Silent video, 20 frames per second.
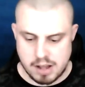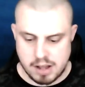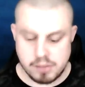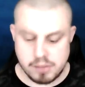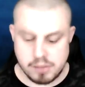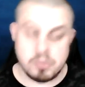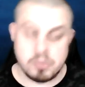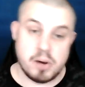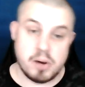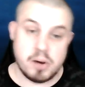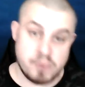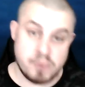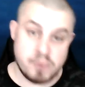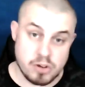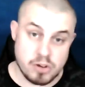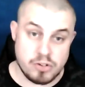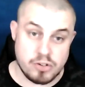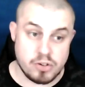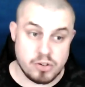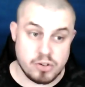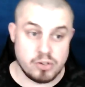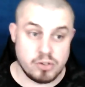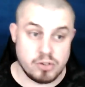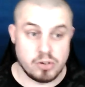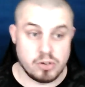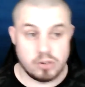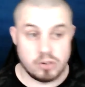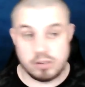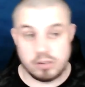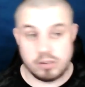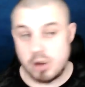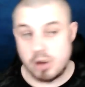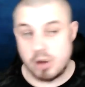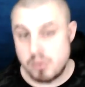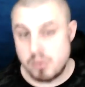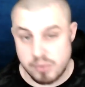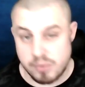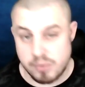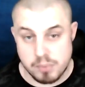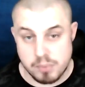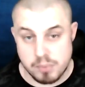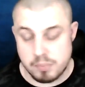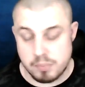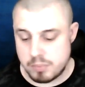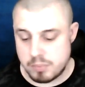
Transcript: my advice to you is not to go with them.